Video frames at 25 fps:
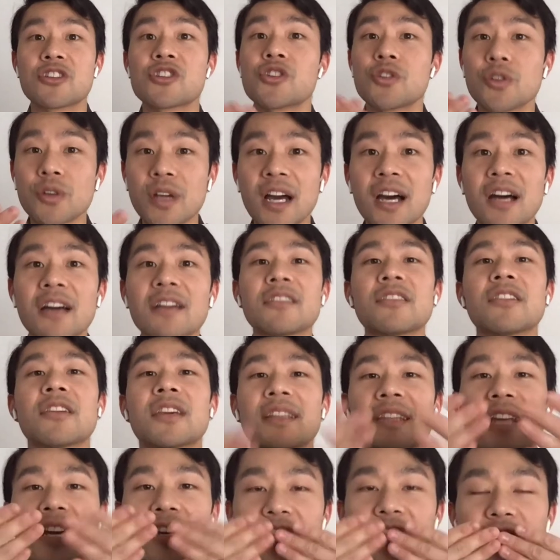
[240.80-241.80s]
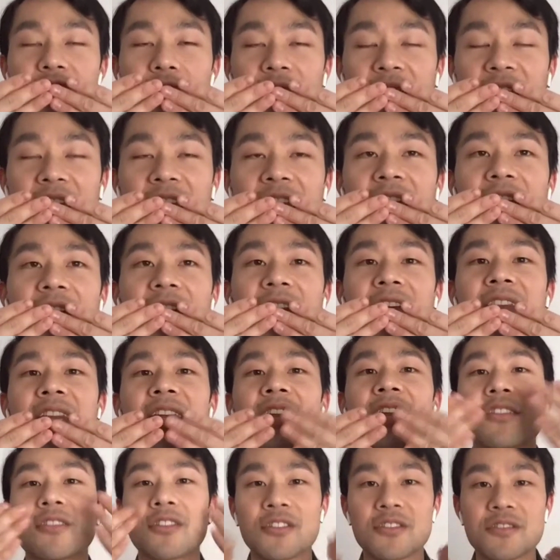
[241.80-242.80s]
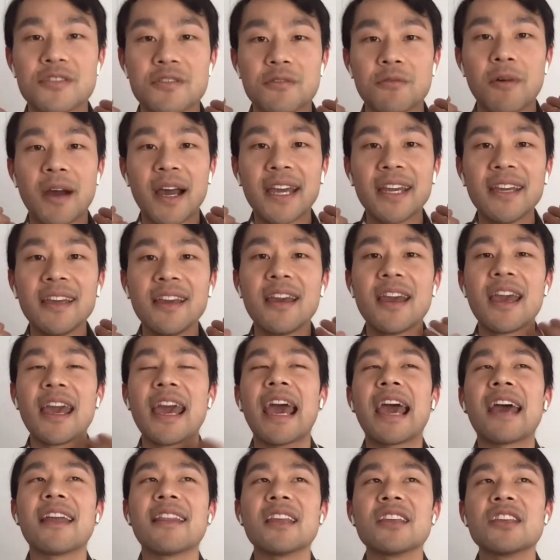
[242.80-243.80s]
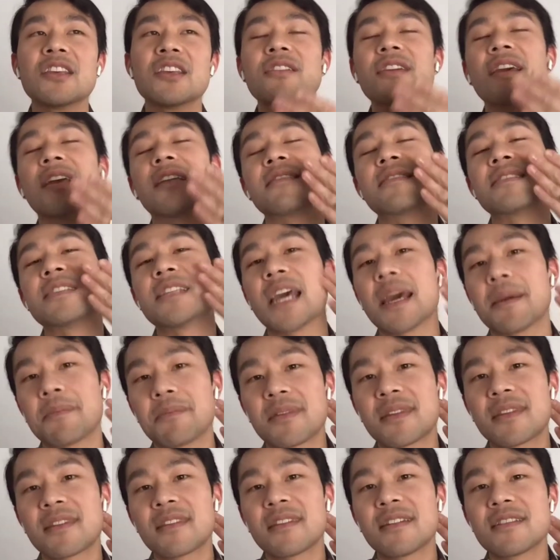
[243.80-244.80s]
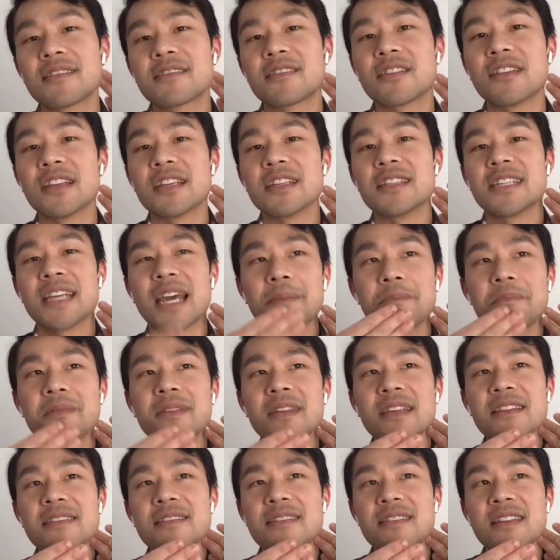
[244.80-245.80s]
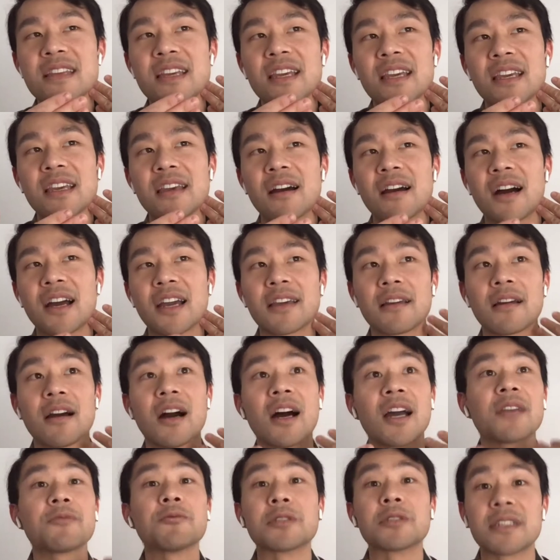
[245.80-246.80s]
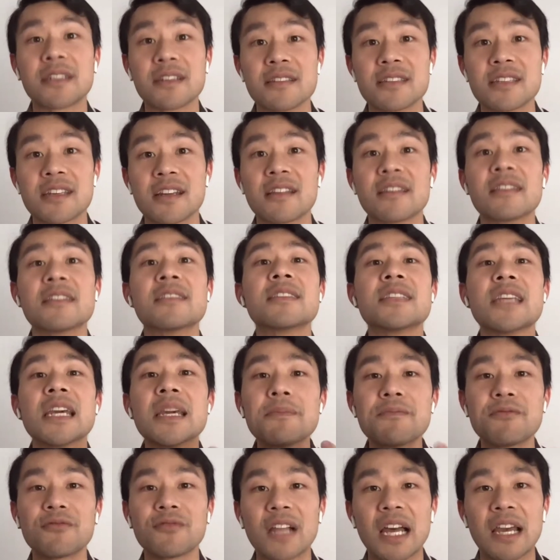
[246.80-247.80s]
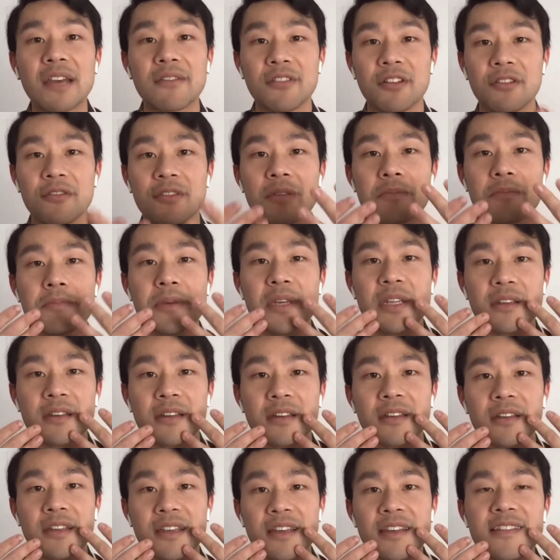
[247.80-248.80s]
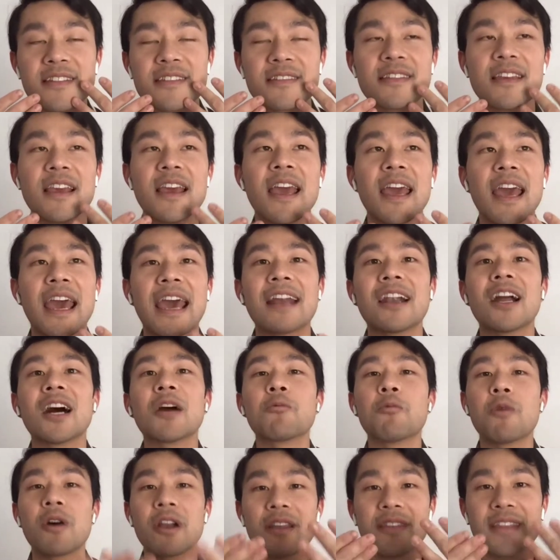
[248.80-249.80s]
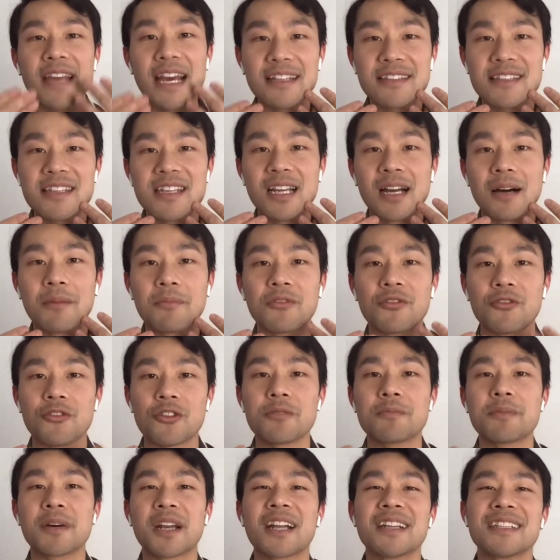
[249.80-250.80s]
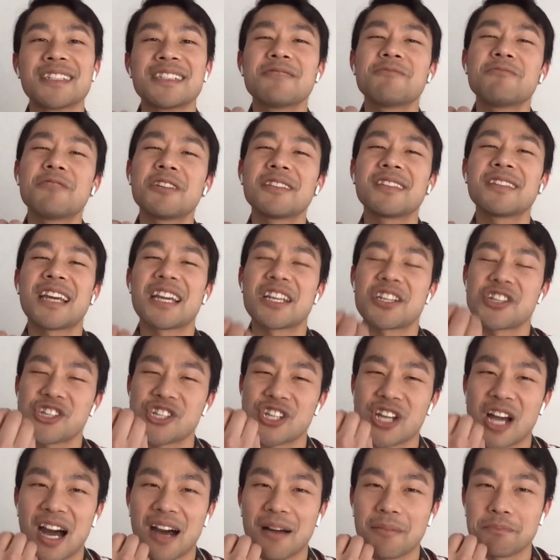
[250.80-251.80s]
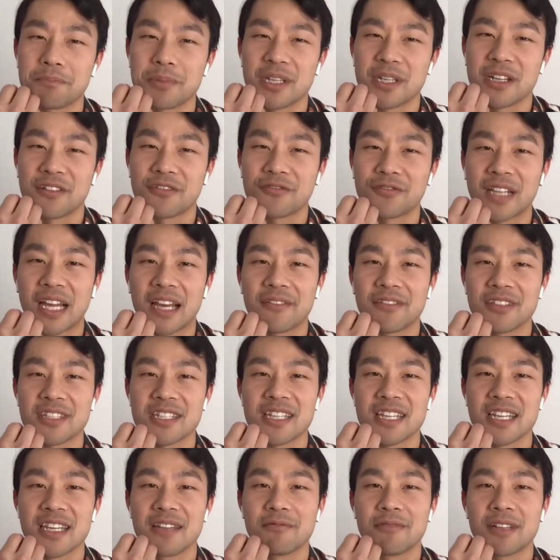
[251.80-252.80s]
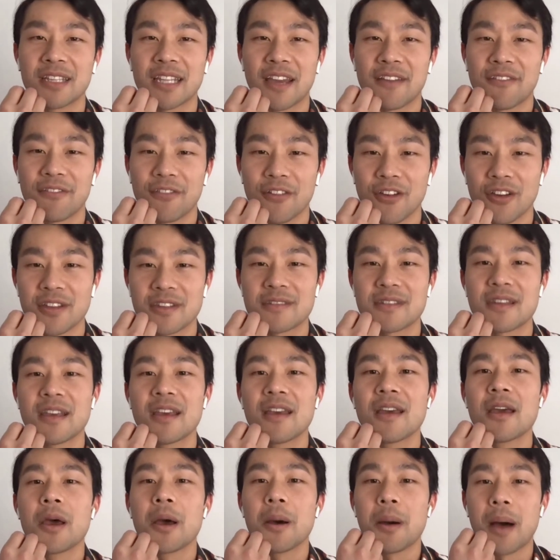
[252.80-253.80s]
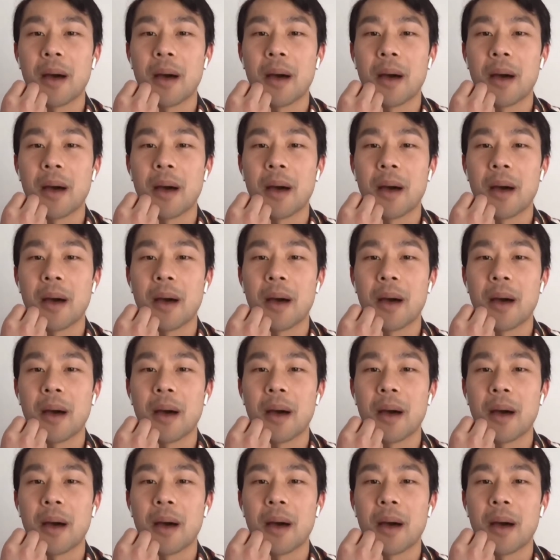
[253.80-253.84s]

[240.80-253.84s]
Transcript: sugar, you get that sugar hit and then it goes away, and then you get depth. So the depth is I would consider the deep flavor of the bitterness. And I wanted that to come through, but I didn't want that sharp bitter flavor to hit when they first